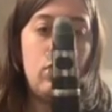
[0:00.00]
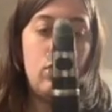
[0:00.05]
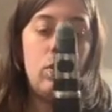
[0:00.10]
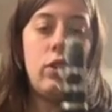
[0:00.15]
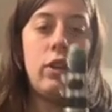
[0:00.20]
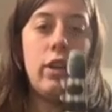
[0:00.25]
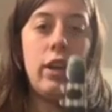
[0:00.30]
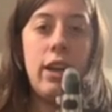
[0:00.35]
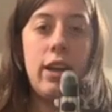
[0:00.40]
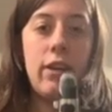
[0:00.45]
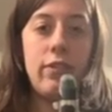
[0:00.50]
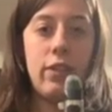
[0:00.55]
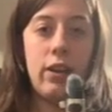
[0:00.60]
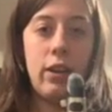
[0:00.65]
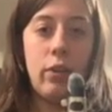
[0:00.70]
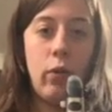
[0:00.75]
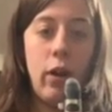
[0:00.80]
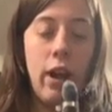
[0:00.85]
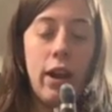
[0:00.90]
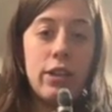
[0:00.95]

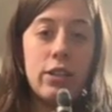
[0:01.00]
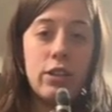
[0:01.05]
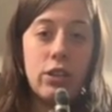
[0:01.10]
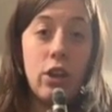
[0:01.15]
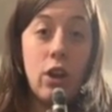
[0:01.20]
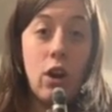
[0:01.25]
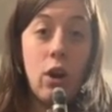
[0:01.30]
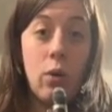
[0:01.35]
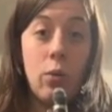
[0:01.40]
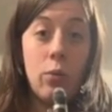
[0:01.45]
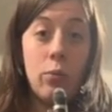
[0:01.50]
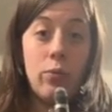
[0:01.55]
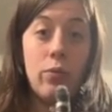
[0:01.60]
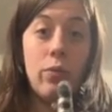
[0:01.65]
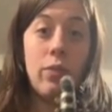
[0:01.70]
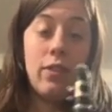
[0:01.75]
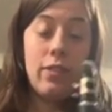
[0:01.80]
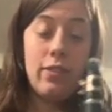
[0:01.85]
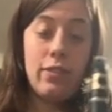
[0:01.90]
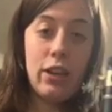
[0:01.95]
Even, ready to go.
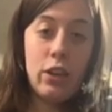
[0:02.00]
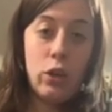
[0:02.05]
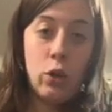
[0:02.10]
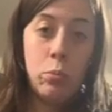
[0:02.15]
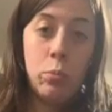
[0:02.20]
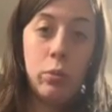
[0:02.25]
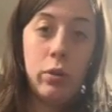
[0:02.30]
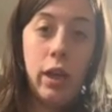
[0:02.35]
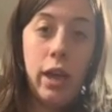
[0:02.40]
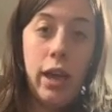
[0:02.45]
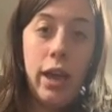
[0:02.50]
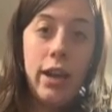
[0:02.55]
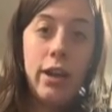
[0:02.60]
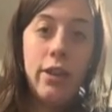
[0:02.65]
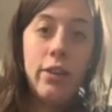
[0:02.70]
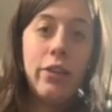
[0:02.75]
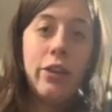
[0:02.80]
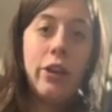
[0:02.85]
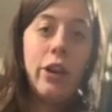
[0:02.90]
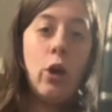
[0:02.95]
Then you play.
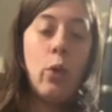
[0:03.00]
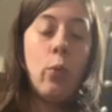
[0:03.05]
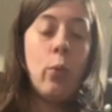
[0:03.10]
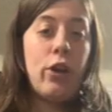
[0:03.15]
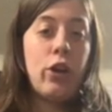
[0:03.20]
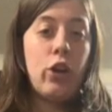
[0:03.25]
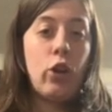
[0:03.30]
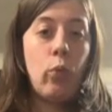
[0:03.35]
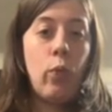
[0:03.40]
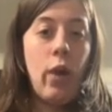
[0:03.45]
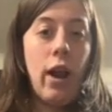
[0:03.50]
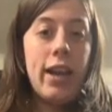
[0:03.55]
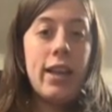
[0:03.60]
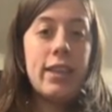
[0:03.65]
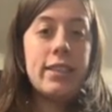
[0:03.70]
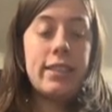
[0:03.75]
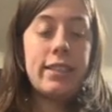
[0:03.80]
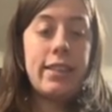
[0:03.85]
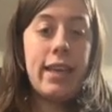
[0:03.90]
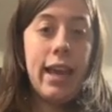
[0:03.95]
When you're ready
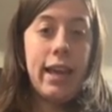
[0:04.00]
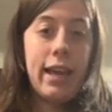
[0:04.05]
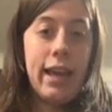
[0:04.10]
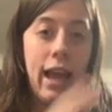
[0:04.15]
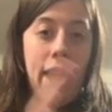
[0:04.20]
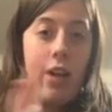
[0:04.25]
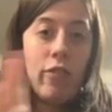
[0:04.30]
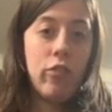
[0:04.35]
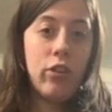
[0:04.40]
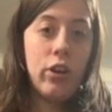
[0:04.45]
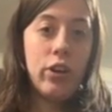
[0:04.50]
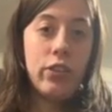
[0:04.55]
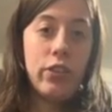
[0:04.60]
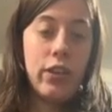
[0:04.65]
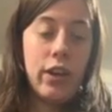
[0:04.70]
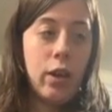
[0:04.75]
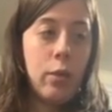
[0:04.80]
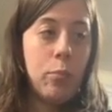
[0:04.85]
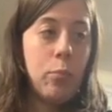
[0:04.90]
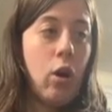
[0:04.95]
to take
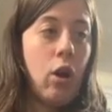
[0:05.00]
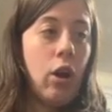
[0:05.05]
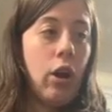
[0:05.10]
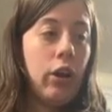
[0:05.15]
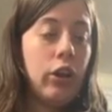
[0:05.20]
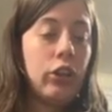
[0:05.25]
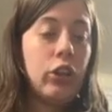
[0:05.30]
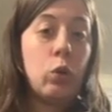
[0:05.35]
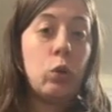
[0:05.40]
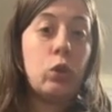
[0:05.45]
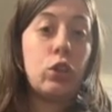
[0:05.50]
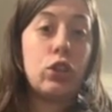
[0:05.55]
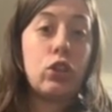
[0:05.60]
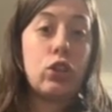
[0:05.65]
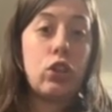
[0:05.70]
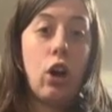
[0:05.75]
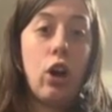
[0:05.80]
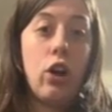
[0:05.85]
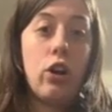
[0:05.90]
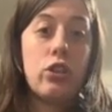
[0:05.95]
everything apart, you
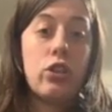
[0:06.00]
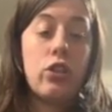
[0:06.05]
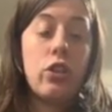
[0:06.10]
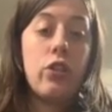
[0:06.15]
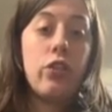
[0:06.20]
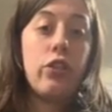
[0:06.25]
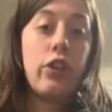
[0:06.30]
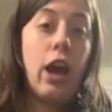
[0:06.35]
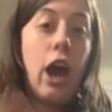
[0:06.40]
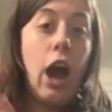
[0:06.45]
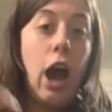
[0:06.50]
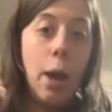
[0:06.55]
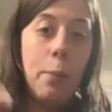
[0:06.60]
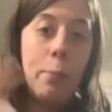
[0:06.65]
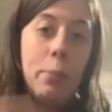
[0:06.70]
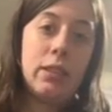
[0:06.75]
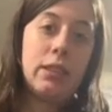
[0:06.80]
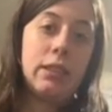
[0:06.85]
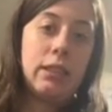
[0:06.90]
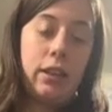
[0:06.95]
start the
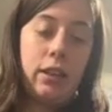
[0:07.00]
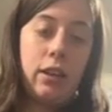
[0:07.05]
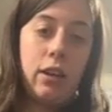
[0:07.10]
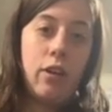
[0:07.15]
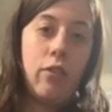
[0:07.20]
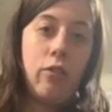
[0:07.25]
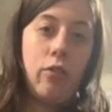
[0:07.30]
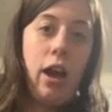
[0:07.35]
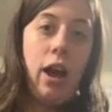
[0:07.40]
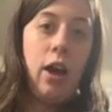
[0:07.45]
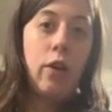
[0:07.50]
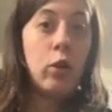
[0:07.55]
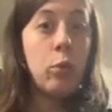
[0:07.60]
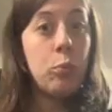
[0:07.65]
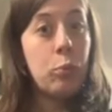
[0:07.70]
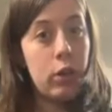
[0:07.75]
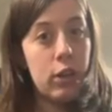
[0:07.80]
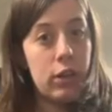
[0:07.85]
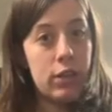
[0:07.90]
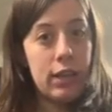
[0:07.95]
opposite of how you
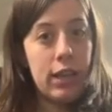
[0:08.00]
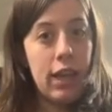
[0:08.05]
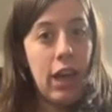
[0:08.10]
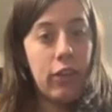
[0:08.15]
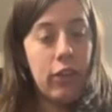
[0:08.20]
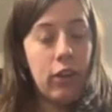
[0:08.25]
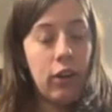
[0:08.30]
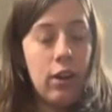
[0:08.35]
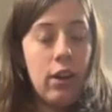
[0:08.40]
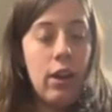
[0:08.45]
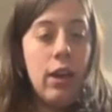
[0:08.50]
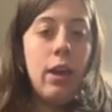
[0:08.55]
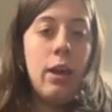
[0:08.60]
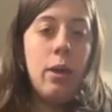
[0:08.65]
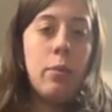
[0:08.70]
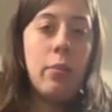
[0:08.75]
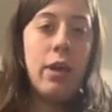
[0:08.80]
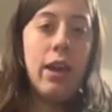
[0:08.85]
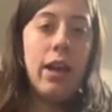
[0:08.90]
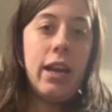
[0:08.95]
put it together.
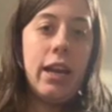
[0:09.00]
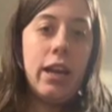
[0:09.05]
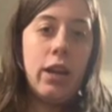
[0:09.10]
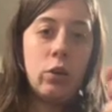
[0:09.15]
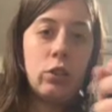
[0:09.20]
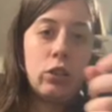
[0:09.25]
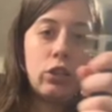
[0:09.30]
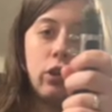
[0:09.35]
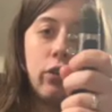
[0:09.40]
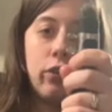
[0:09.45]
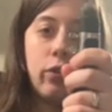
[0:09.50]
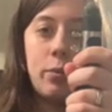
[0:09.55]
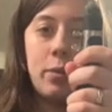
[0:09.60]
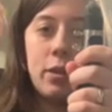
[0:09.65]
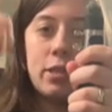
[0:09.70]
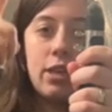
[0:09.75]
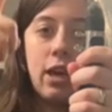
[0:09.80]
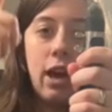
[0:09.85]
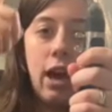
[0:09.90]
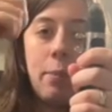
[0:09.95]
Meaning you start from the
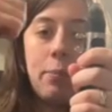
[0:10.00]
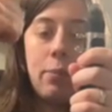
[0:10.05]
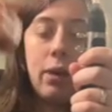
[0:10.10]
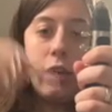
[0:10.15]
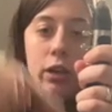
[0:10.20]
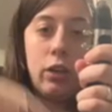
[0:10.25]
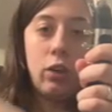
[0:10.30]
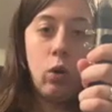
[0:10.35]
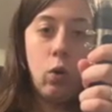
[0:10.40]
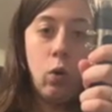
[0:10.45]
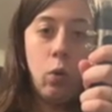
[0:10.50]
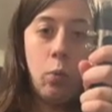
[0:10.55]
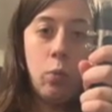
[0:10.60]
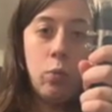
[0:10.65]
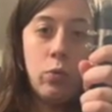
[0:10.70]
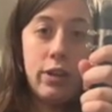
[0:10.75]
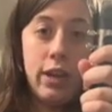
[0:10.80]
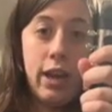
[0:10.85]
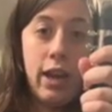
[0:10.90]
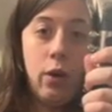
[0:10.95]
top and go
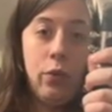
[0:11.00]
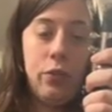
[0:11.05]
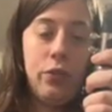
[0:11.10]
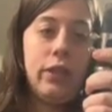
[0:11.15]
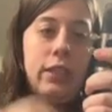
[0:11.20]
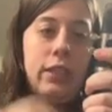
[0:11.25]
down this